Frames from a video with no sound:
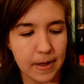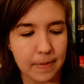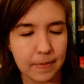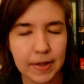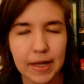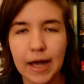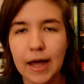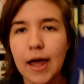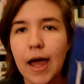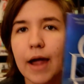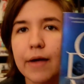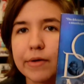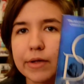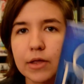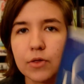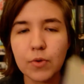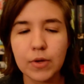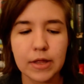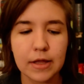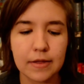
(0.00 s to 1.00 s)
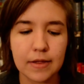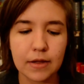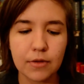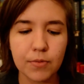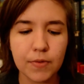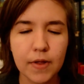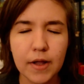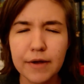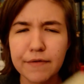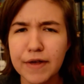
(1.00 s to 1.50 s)
But yeah, I really enjoyed this and there
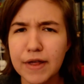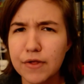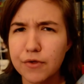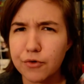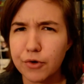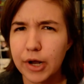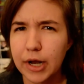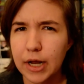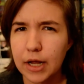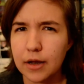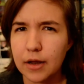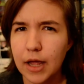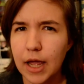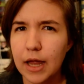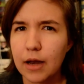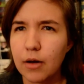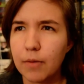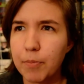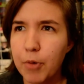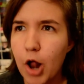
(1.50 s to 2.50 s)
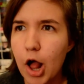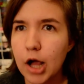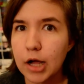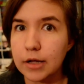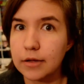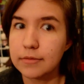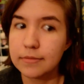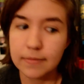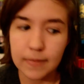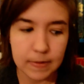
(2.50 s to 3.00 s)
was a lot of history in it in Prague.
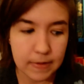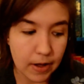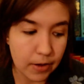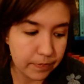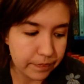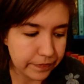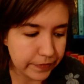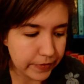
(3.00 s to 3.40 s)
So,